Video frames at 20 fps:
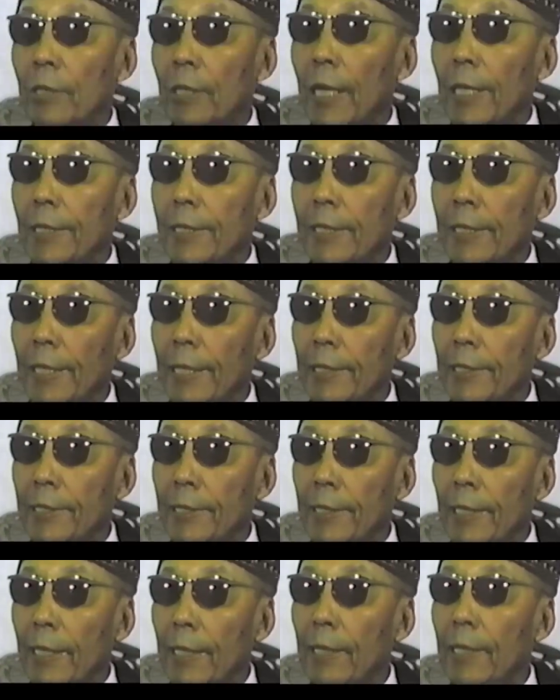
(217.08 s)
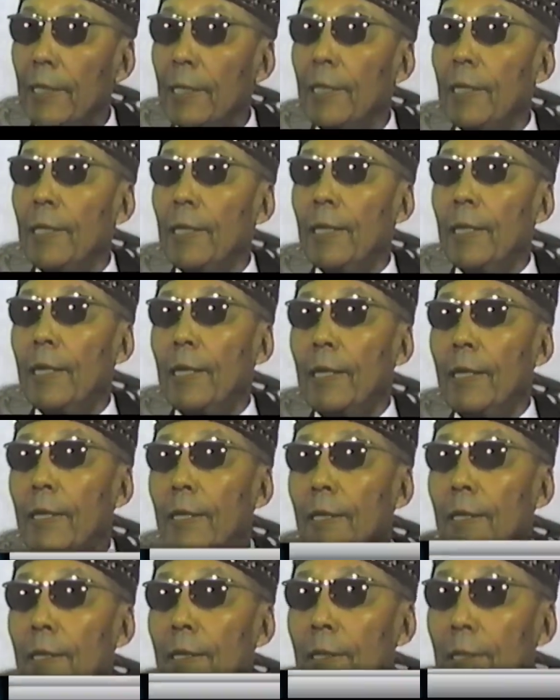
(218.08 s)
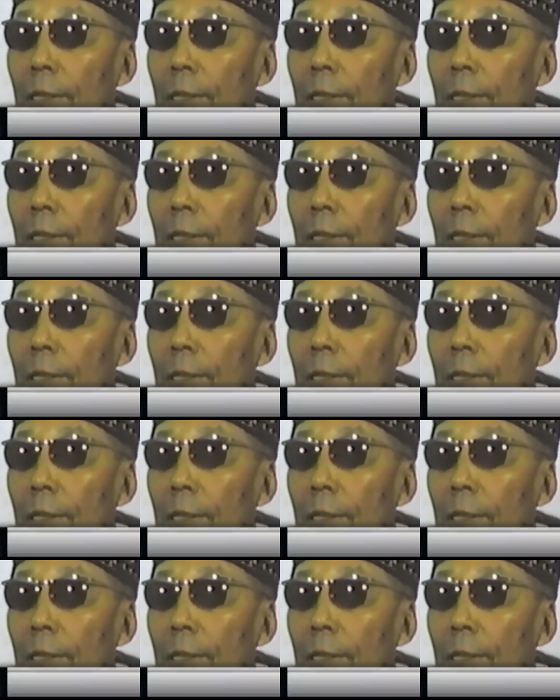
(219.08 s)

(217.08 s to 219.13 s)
God says there, uh,